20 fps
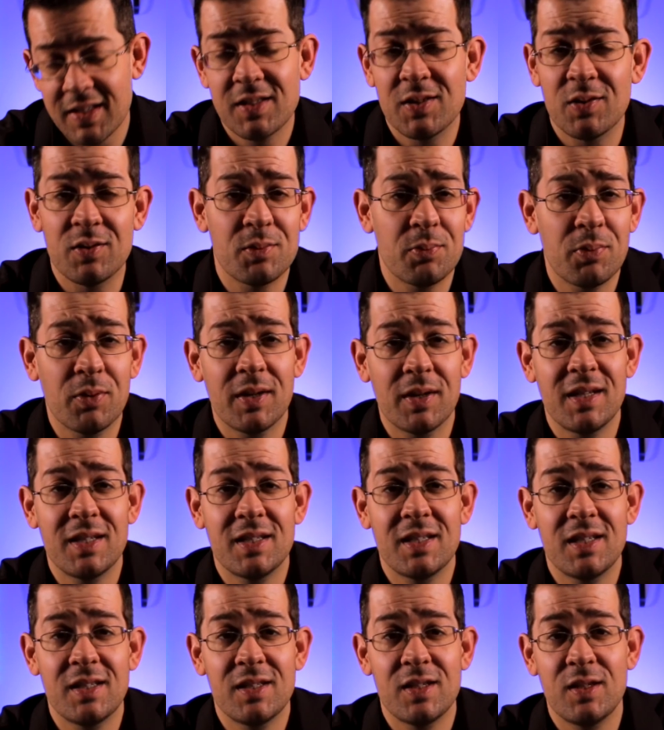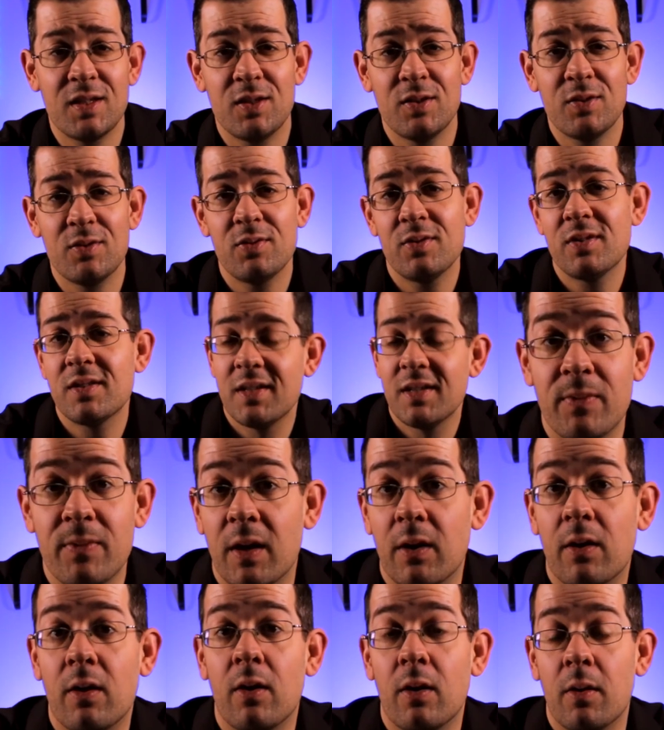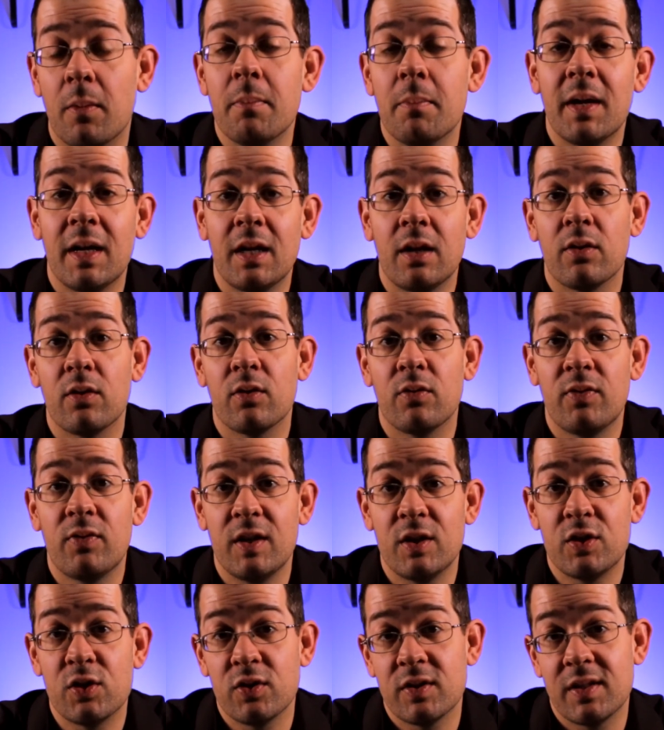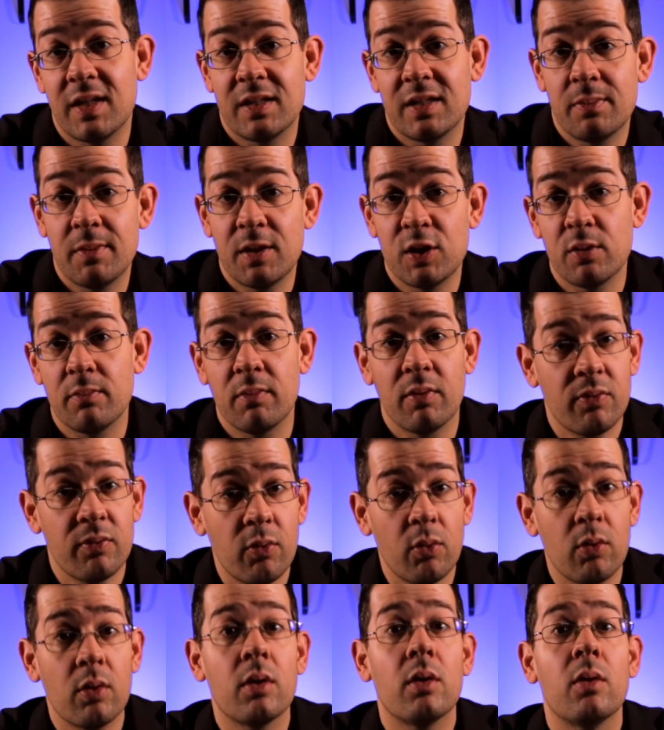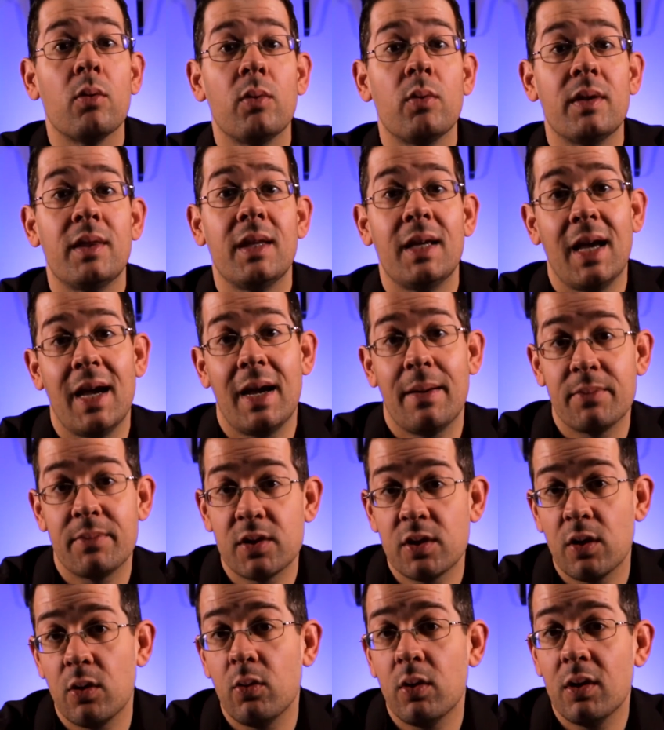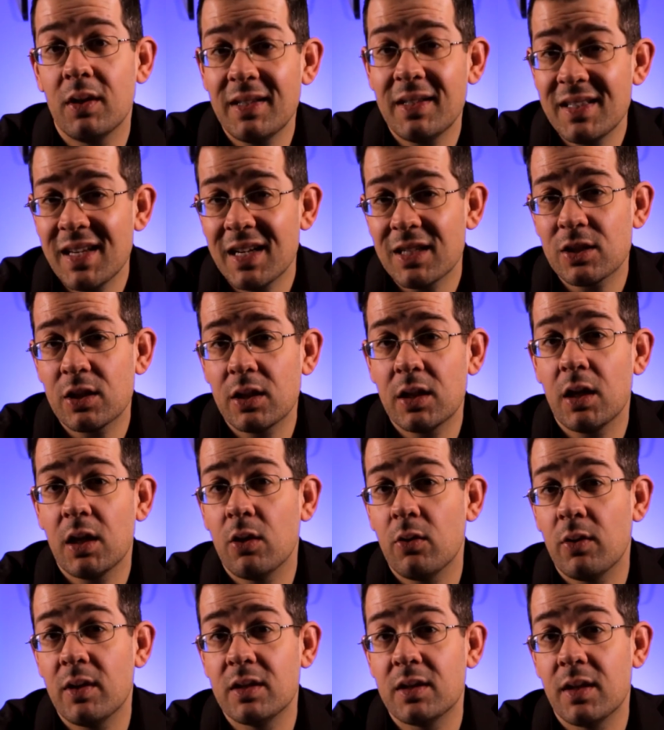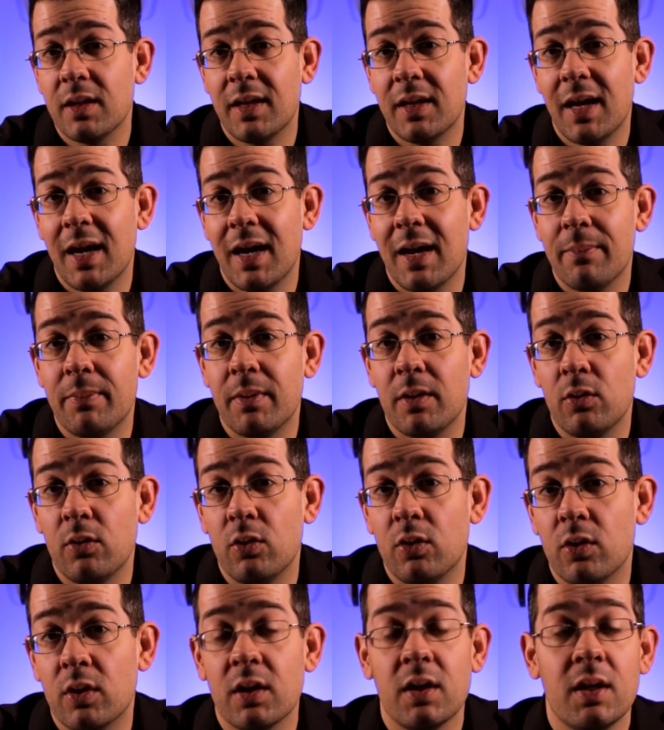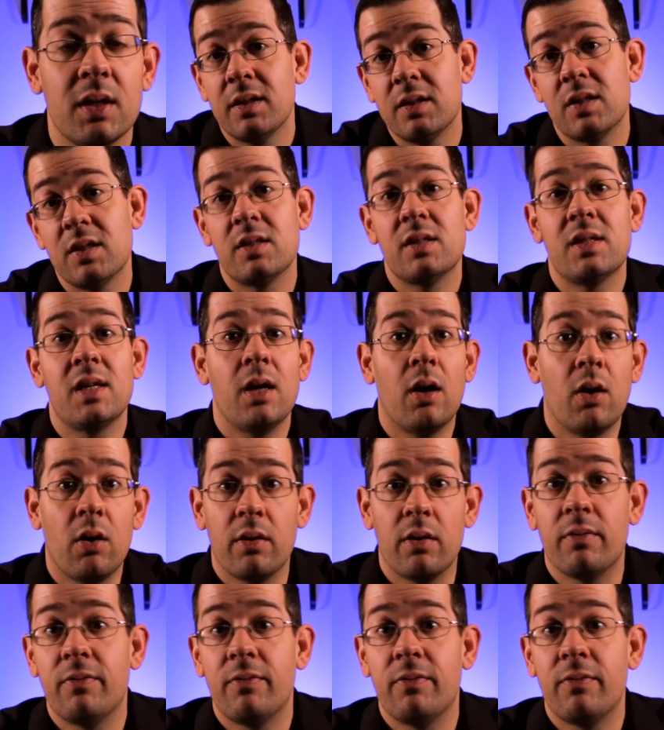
So it's pretty easy to use. There are many other features, as mentioned before, with the app. So let's actually go into the app and look to see all the